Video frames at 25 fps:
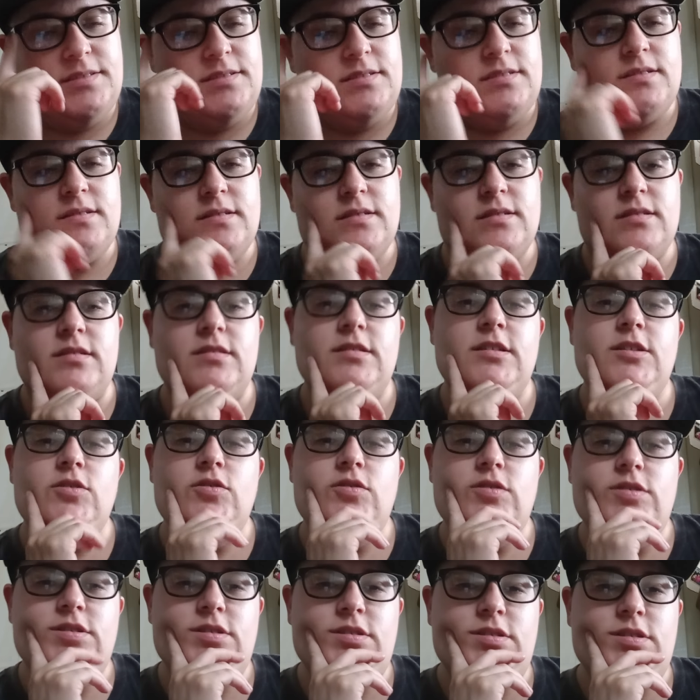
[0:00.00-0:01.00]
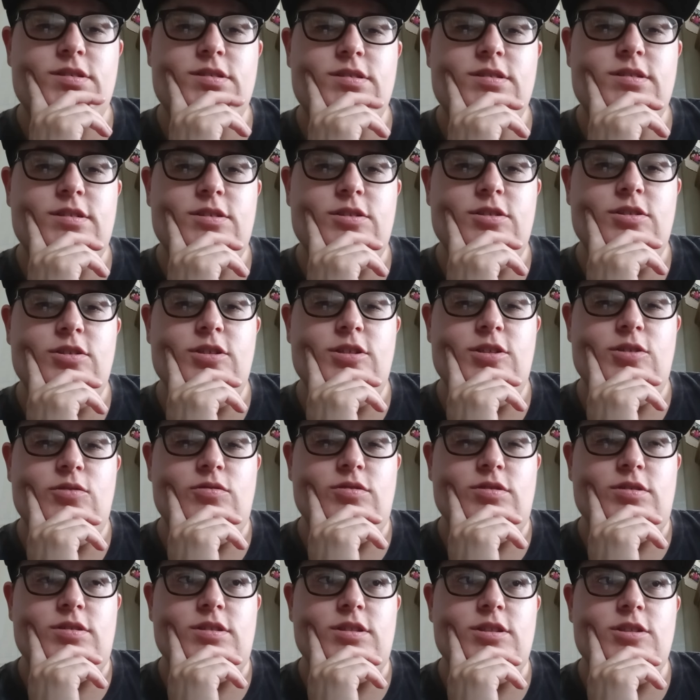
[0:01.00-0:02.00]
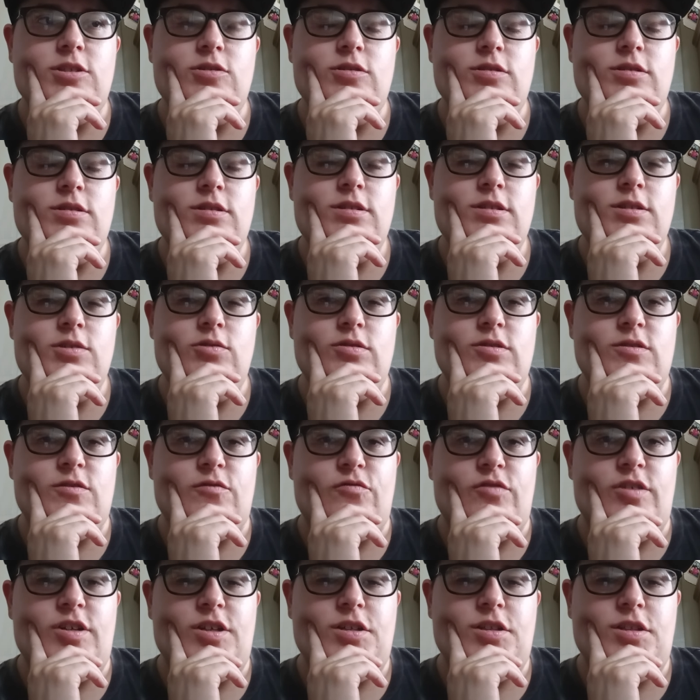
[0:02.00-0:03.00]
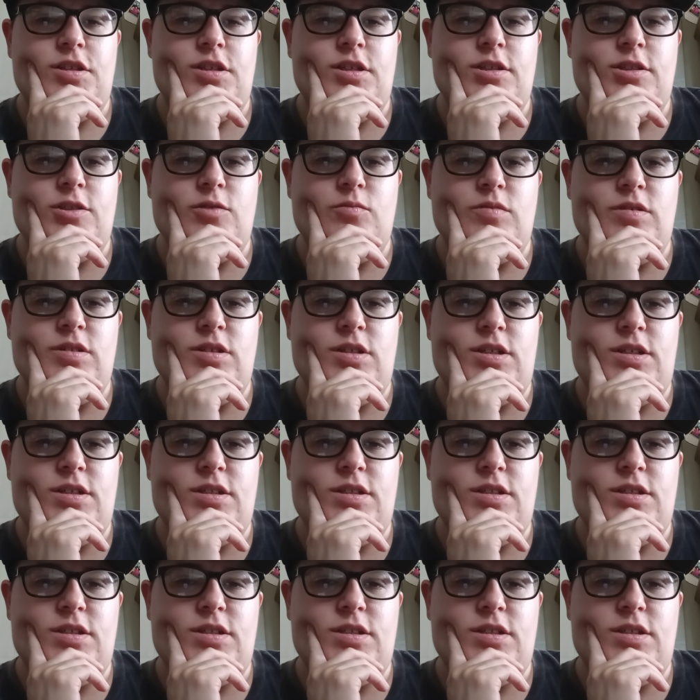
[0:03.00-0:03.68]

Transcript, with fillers: it was it was it, it was a fine day to be honest.